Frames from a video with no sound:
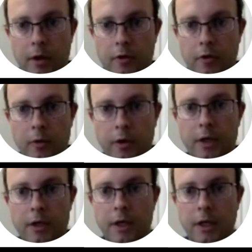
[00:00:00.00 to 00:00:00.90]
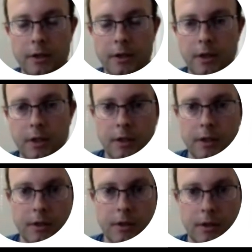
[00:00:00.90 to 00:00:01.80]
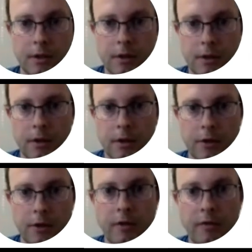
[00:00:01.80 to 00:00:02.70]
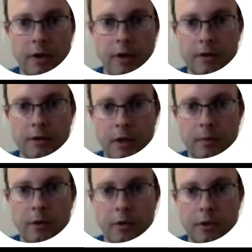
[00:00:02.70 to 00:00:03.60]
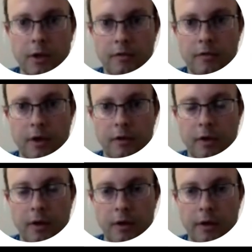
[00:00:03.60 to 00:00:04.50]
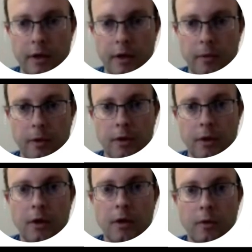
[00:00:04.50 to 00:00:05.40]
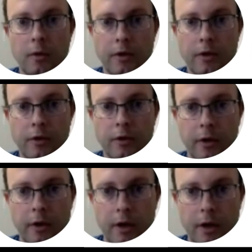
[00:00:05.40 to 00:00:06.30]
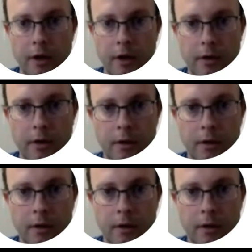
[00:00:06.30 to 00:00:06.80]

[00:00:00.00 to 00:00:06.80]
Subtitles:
So we're going to change this cv.samples.findFile name with starry_9